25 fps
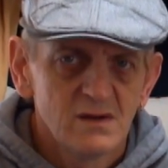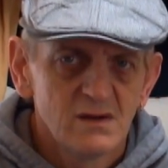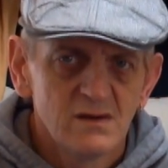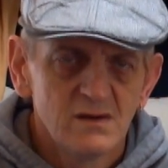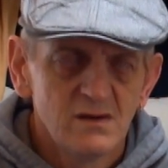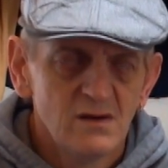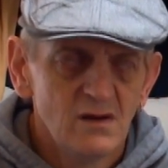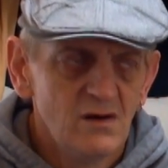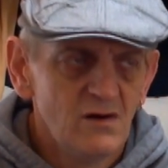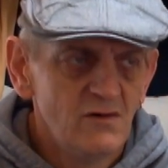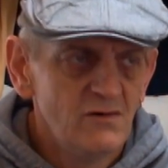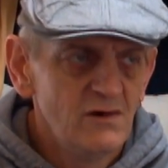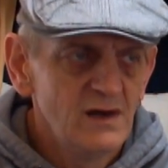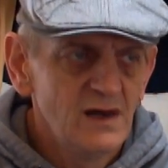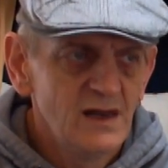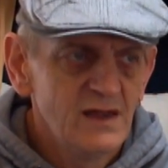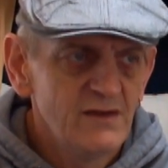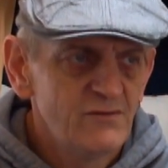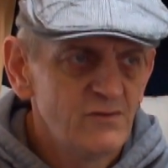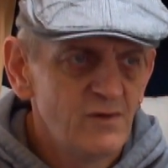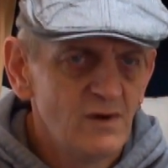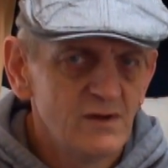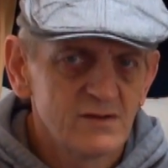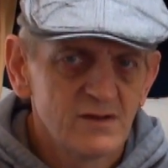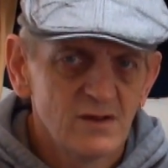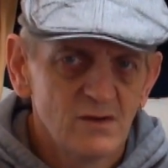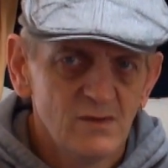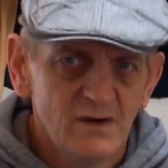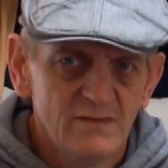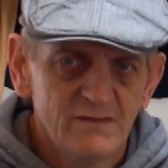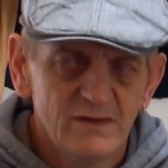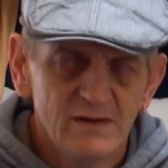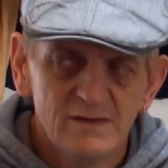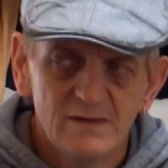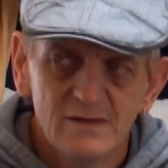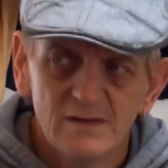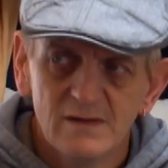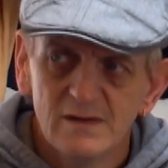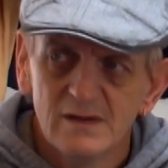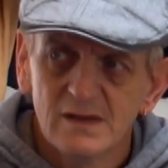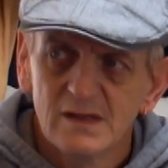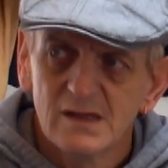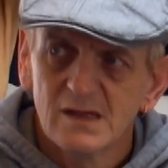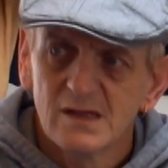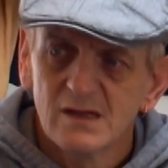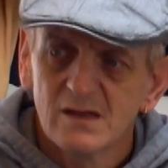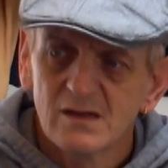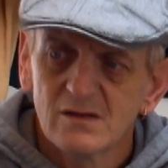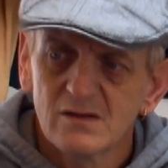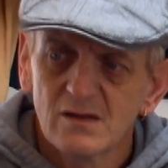No relief whatsoever.
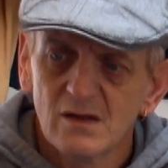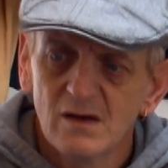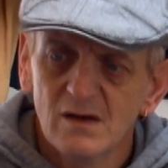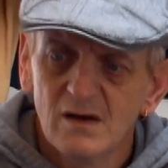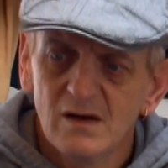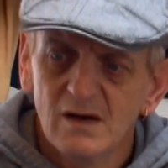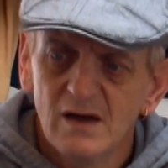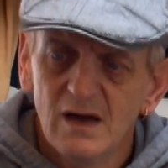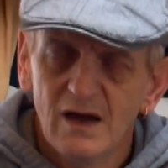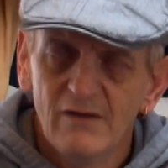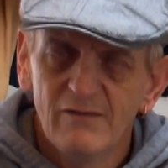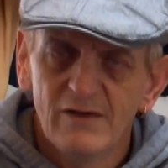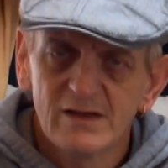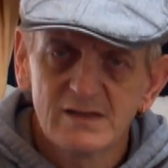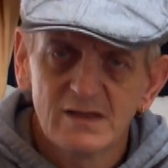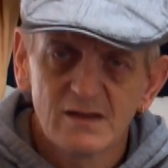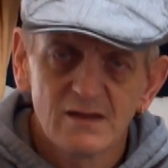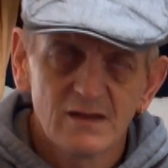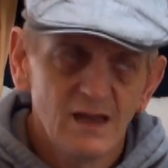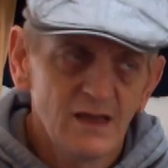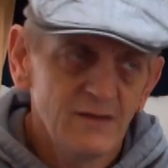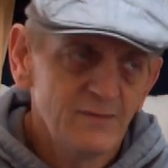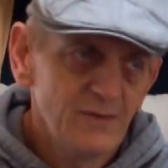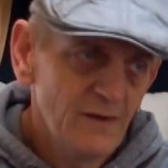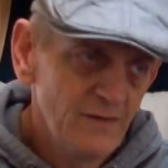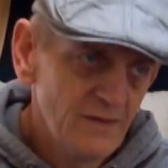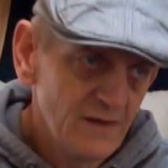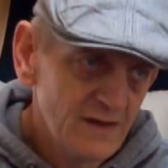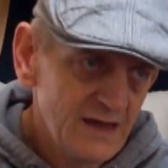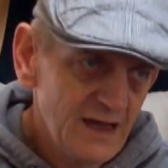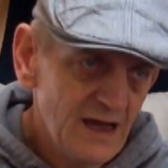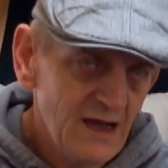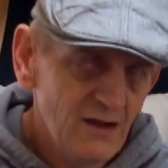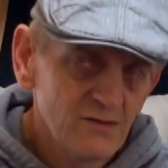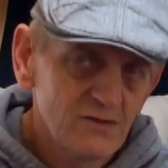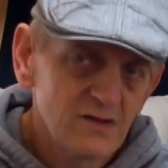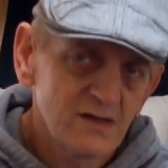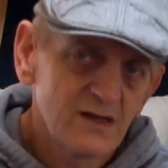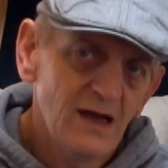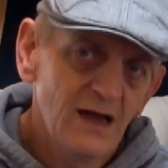So I've had to sleep on the couch,